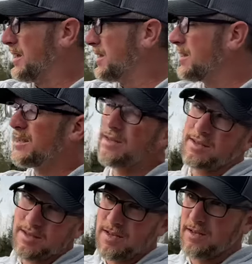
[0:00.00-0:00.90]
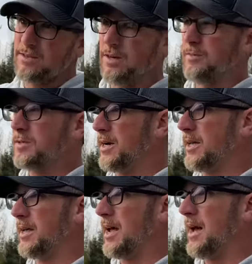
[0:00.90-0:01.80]
in. So we're trying to
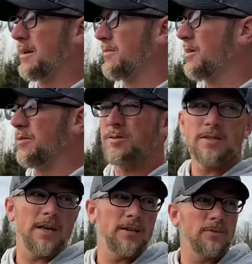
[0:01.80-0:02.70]
get ahead of all those things.